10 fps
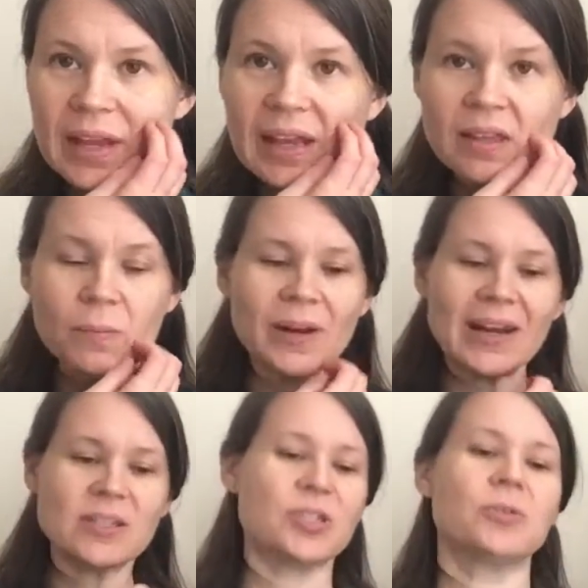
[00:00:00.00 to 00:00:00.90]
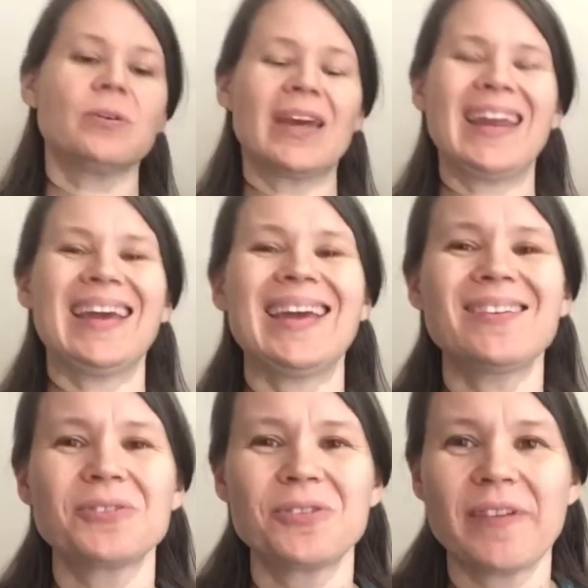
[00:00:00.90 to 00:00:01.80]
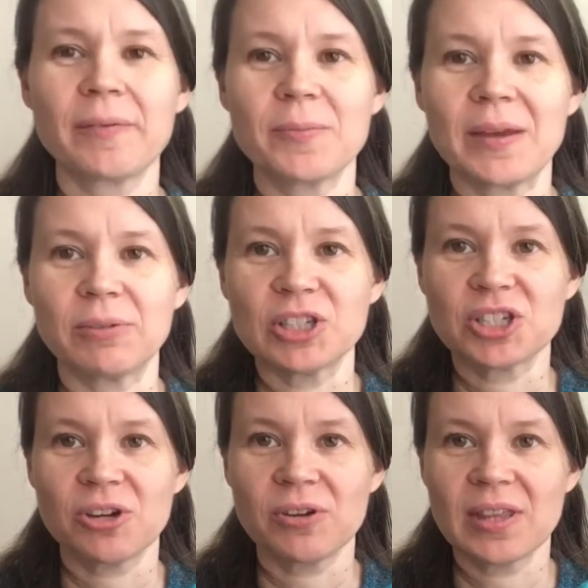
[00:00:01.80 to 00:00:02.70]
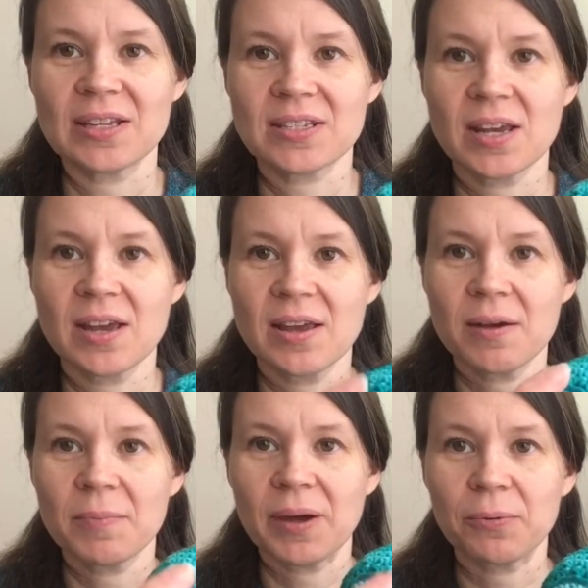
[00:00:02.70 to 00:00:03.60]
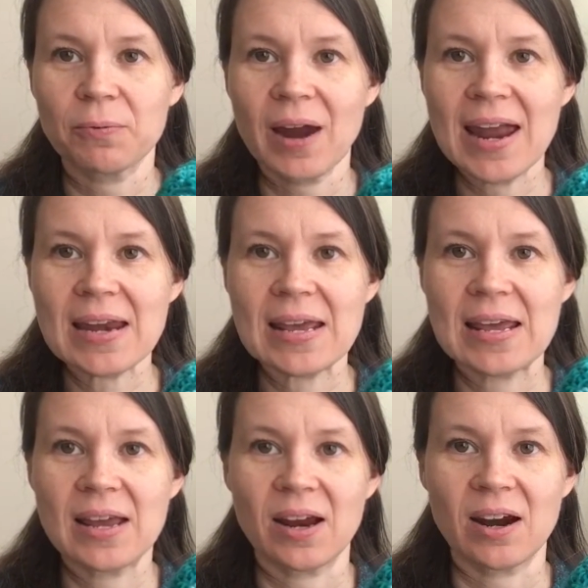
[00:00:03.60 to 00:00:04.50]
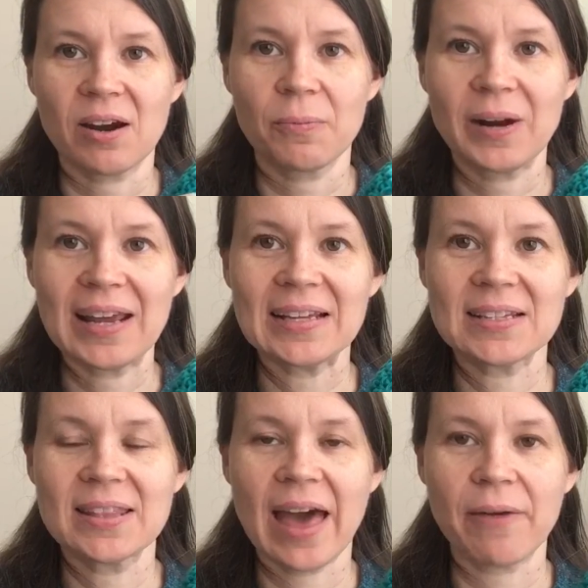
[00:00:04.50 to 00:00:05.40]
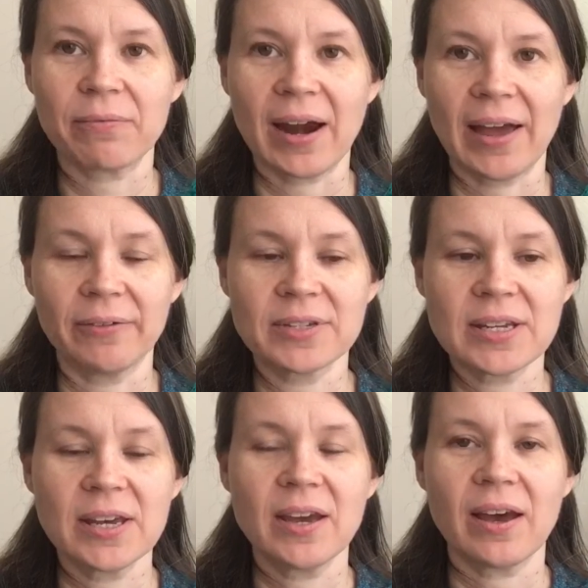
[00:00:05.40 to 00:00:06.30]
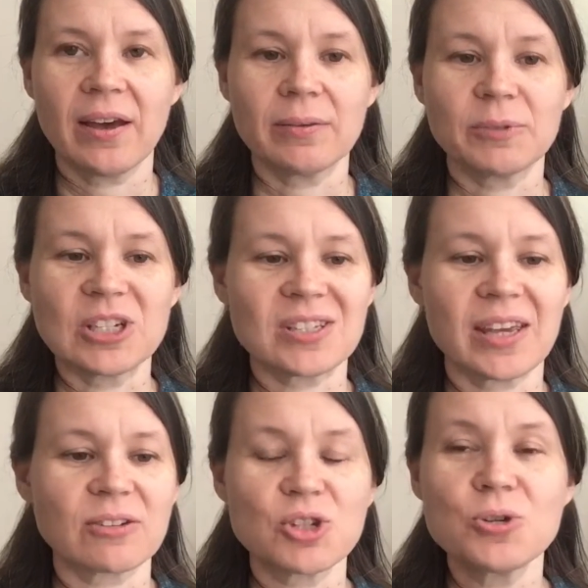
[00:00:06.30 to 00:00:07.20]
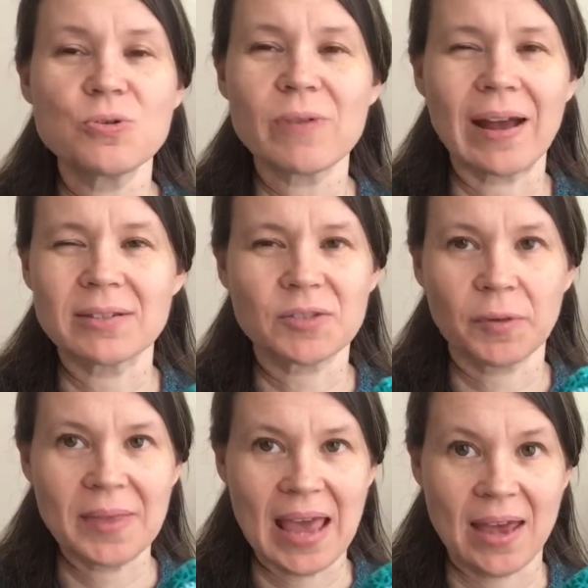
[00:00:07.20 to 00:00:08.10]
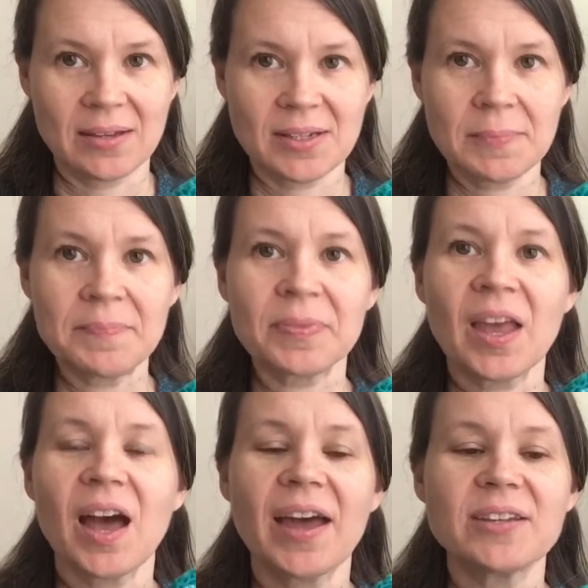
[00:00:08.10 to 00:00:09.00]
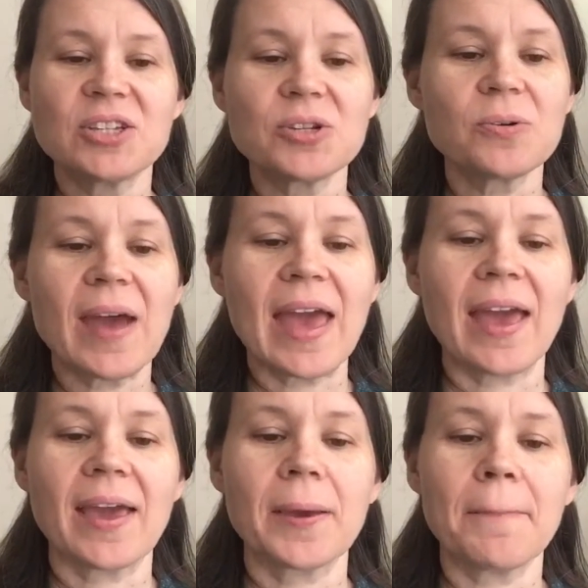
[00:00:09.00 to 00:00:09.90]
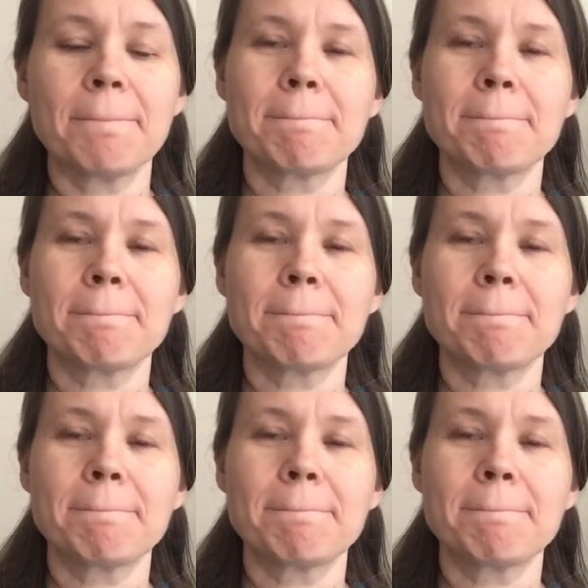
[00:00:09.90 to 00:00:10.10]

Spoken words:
And then what I do, and I don't know if I'm going to be able to show you this, but right here, when I get to that round, which is like 2 rounds from the end, I do if